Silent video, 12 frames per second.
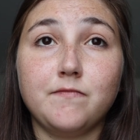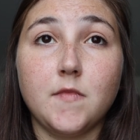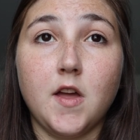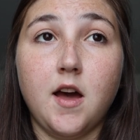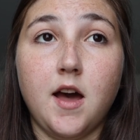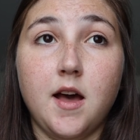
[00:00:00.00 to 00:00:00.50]

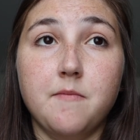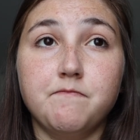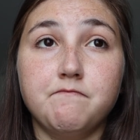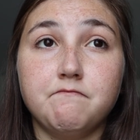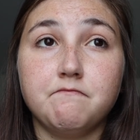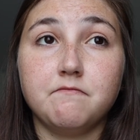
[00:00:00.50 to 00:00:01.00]

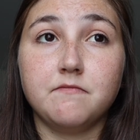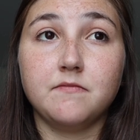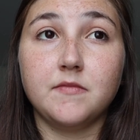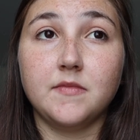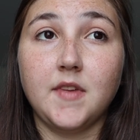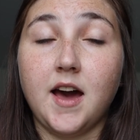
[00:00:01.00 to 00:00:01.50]

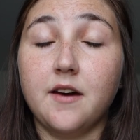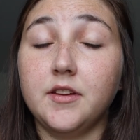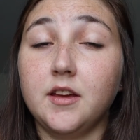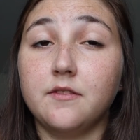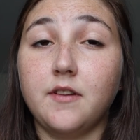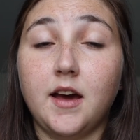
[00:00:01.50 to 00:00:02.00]

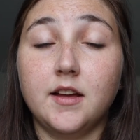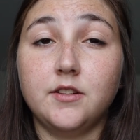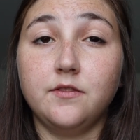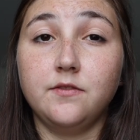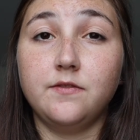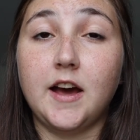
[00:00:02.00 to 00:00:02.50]
having
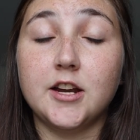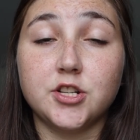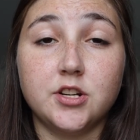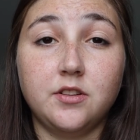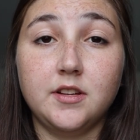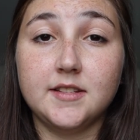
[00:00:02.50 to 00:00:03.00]
a
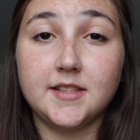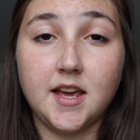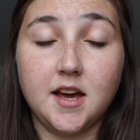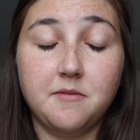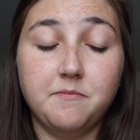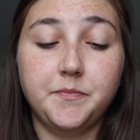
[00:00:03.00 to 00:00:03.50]
vaginal
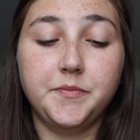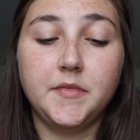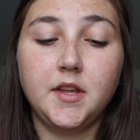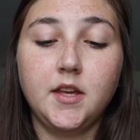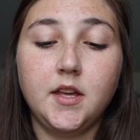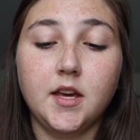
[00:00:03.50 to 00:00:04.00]
exam.
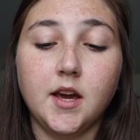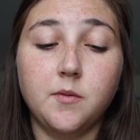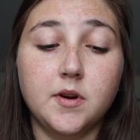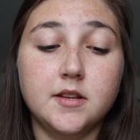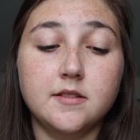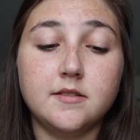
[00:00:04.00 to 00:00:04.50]
It
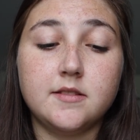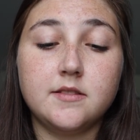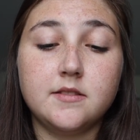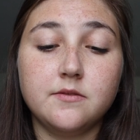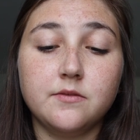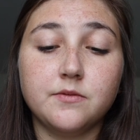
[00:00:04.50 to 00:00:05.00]

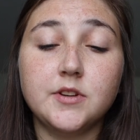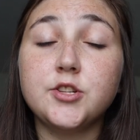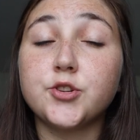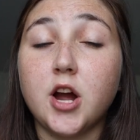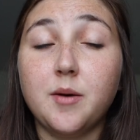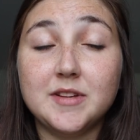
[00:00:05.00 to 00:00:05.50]
was
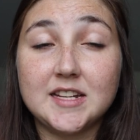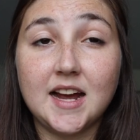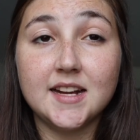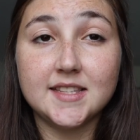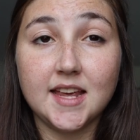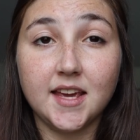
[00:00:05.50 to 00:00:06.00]

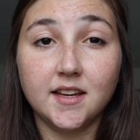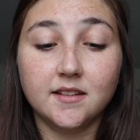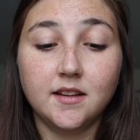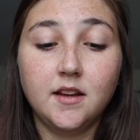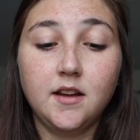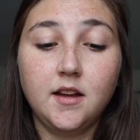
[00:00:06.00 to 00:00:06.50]

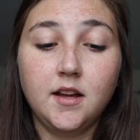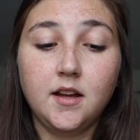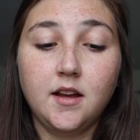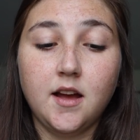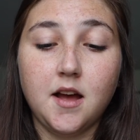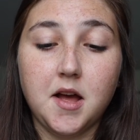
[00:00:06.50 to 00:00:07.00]
re-traumatizing,
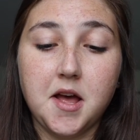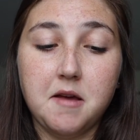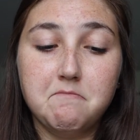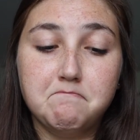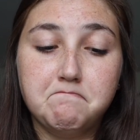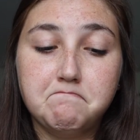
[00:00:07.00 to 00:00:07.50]

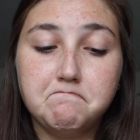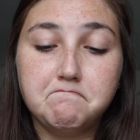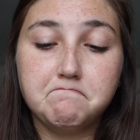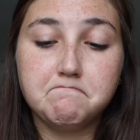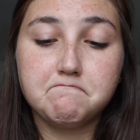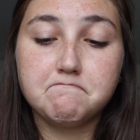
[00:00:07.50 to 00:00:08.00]

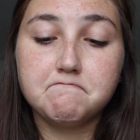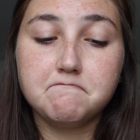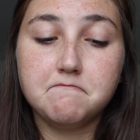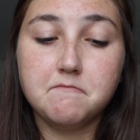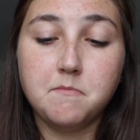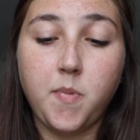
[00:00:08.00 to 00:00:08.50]

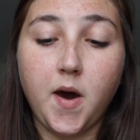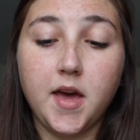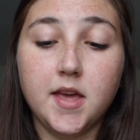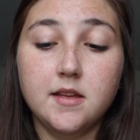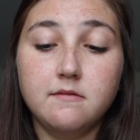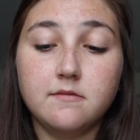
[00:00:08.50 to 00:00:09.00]

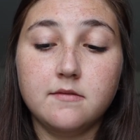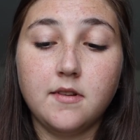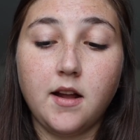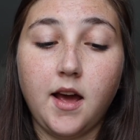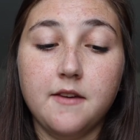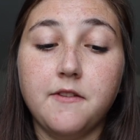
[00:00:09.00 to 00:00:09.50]
but
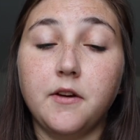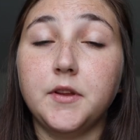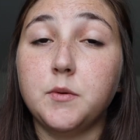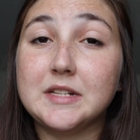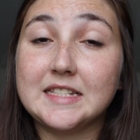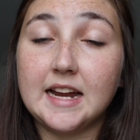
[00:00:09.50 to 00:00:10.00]
I felt
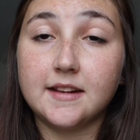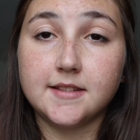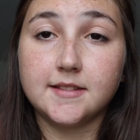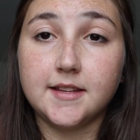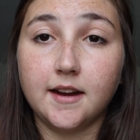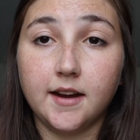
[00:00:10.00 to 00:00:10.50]
it was
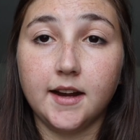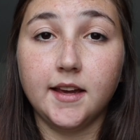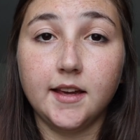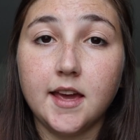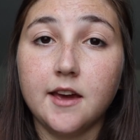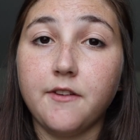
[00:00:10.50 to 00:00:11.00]

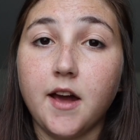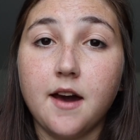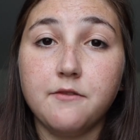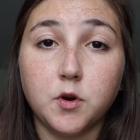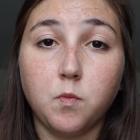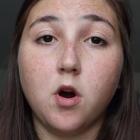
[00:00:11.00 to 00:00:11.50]
necessary if I
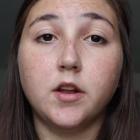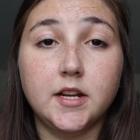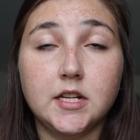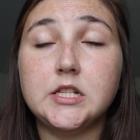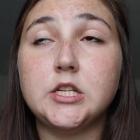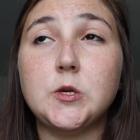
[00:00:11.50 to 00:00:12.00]
ever
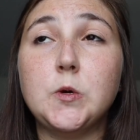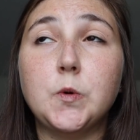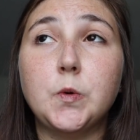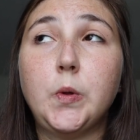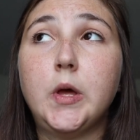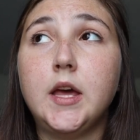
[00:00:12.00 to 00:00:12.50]
wanted
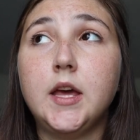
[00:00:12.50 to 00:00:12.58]
to